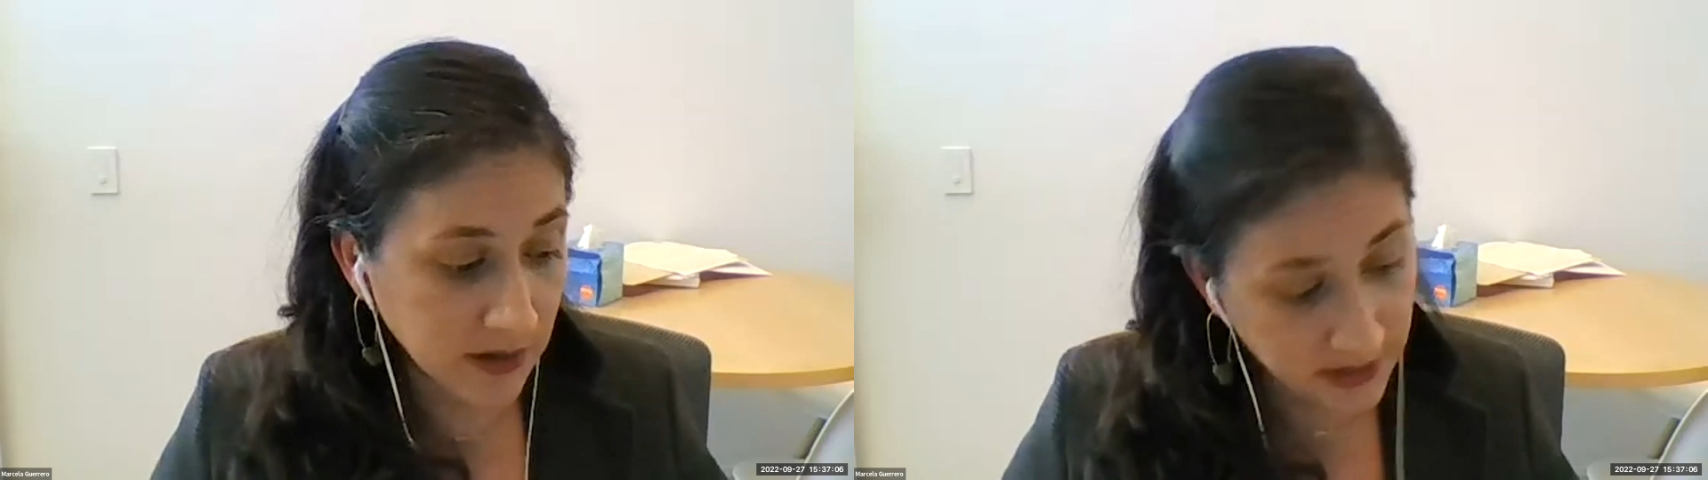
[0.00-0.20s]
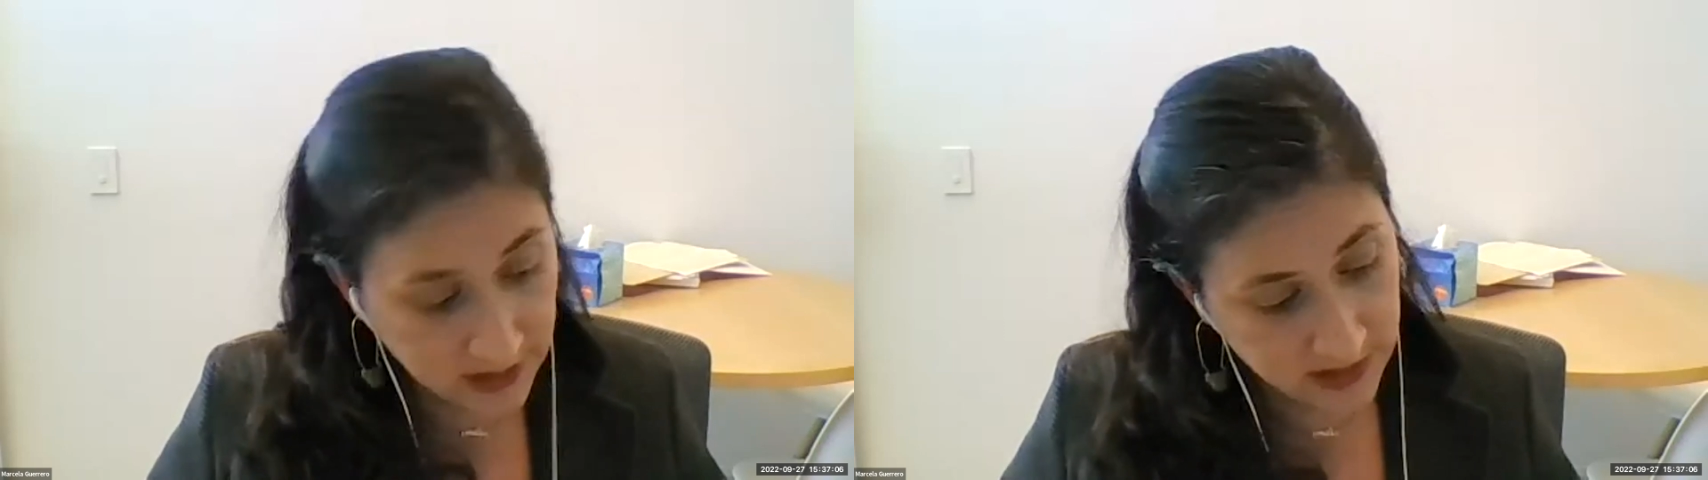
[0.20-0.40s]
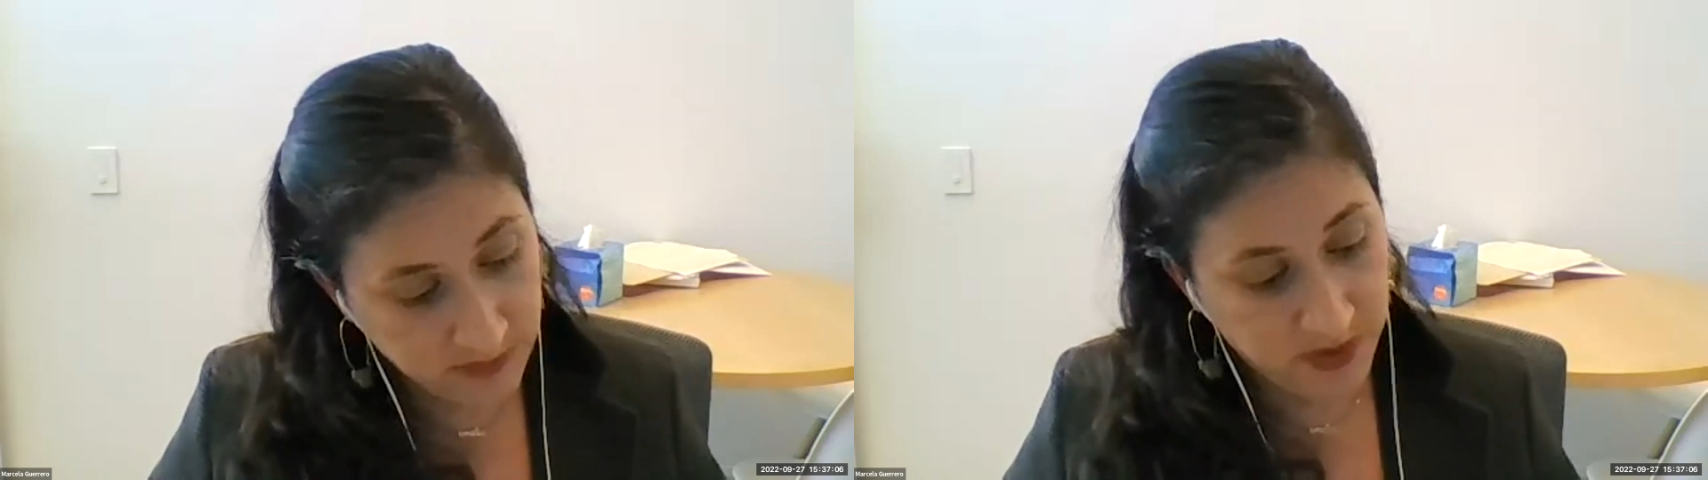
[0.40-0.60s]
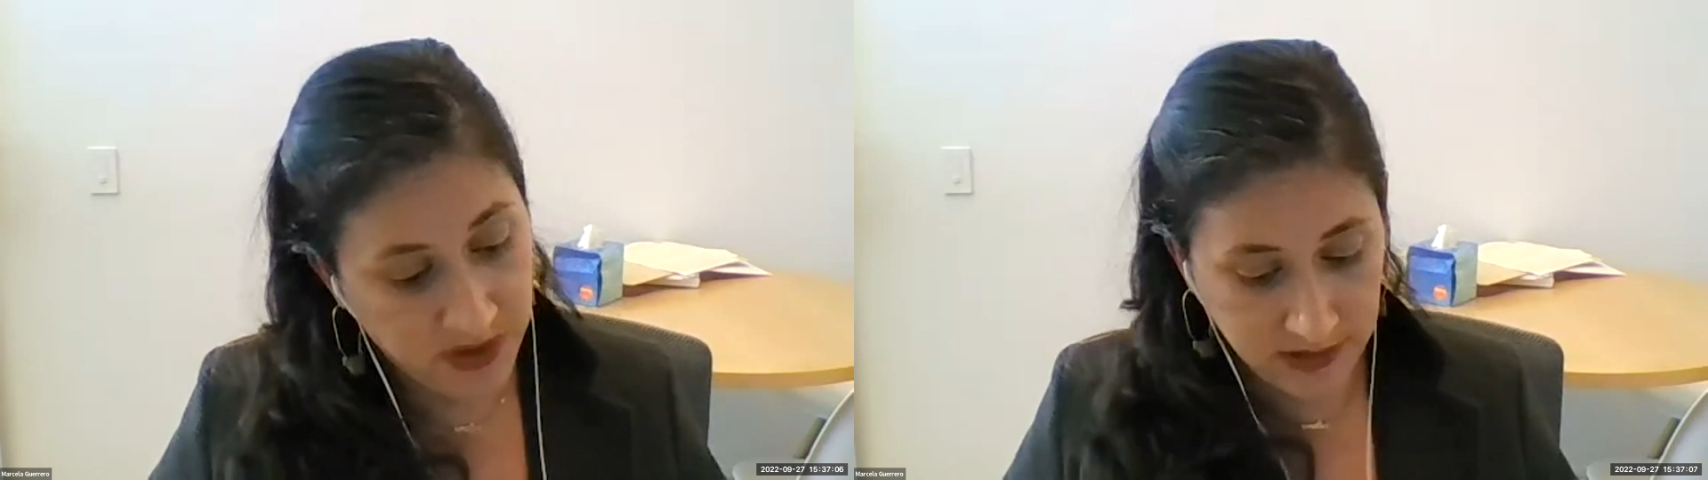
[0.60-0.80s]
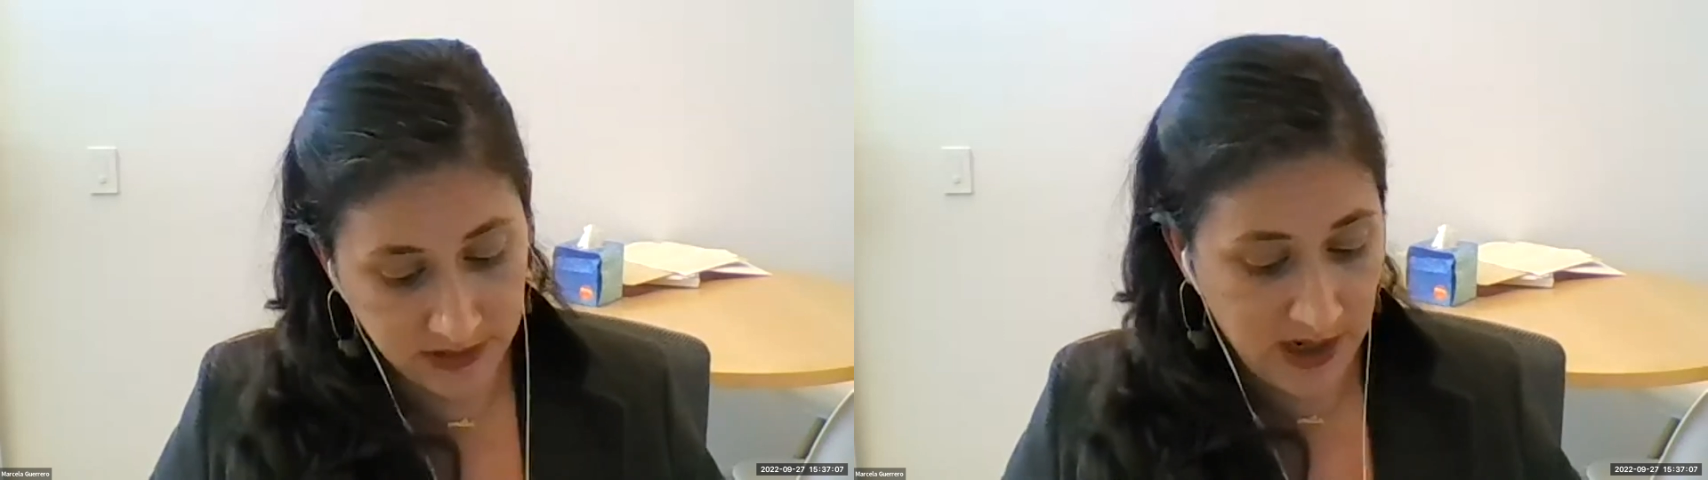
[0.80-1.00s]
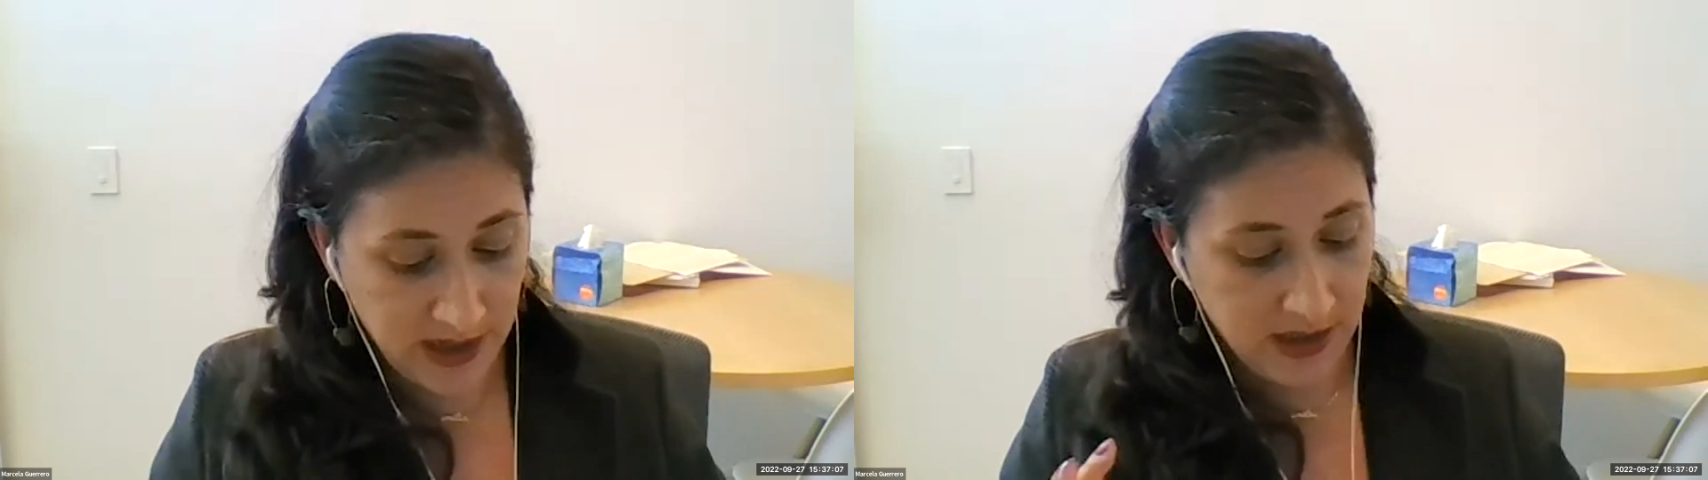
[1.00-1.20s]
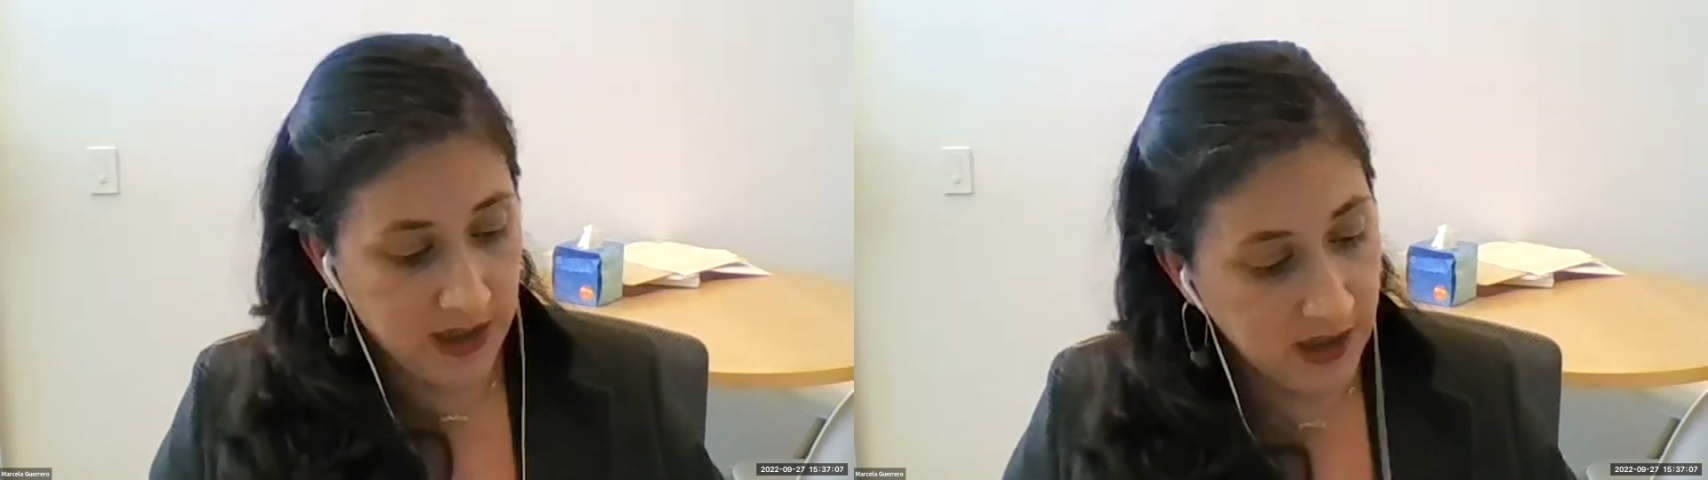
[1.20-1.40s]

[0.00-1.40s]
a list, but I